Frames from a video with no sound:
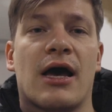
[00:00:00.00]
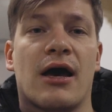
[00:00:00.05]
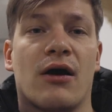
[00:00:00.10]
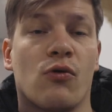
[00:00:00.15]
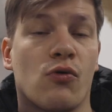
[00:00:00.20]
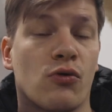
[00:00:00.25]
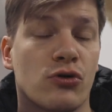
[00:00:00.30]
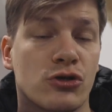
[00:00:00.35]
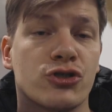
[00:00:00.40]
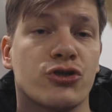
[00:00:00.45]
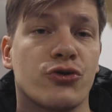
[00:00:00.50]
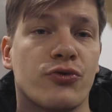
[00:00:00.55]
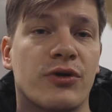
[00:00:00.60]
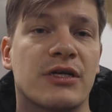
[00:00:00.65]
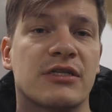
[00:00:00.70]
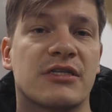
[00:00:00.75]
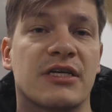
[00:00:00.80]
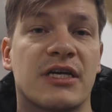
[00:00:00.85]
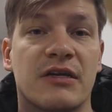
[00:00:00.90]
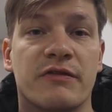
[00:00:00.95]
uh, or
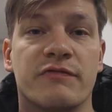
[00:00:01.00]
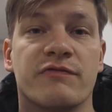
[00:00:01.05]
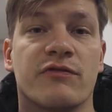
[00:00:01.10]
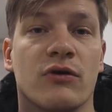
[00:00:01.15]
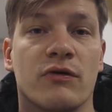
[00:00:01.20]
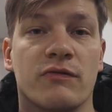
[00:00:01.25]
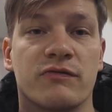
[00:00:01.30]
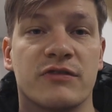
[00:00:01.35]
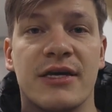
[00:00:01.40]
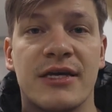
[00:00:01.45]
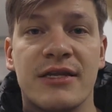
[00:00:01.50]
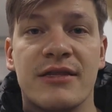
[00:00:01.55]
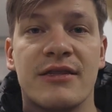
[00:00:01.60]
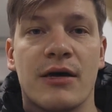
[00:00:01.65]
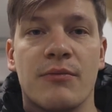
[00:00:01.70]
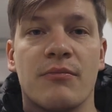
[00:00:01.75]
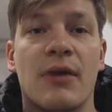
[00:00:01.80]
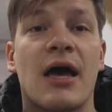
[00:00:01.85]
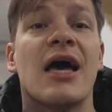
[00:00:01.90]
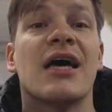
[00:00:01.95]
students involved in
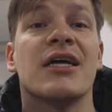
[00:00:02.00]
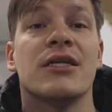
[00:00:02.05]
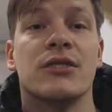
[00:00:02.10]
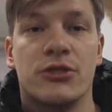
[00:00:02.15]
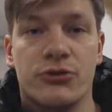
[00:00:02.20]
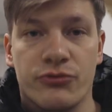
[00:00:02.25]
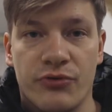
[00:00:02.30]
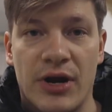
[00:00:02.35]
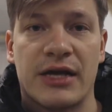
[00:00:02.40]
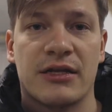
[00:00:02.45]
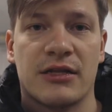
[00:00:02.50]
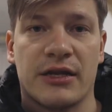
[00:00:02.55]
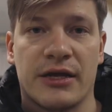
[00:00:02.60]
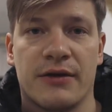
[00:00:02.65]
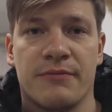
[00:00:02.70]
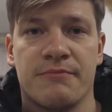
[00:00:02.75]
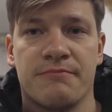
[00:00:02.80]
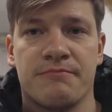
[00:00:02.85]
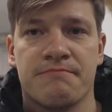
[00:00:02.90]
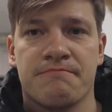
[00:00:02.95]
them
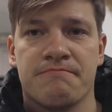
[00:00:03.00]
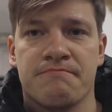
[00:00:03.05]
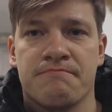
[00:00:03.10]
directly. So